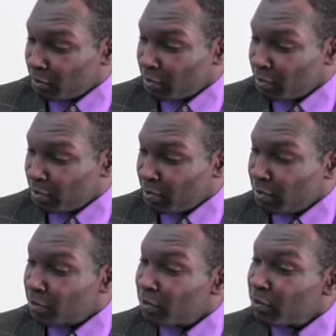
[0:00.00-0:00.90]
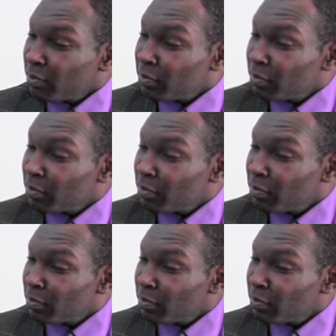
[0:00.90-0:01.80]

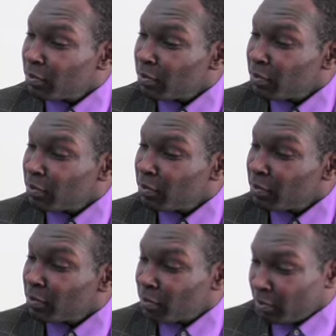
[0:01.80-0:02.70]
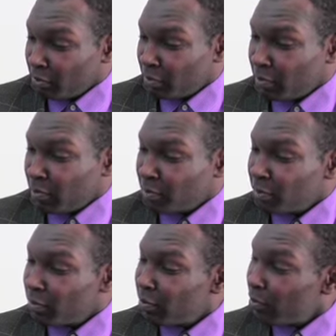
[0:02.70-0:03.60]

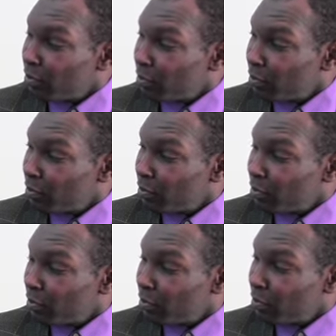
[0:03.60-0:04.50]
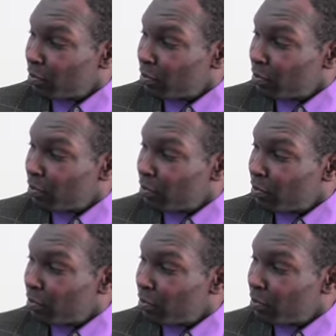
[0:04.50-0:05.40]

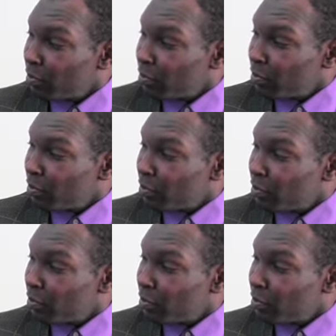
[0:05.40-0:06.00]
(silent)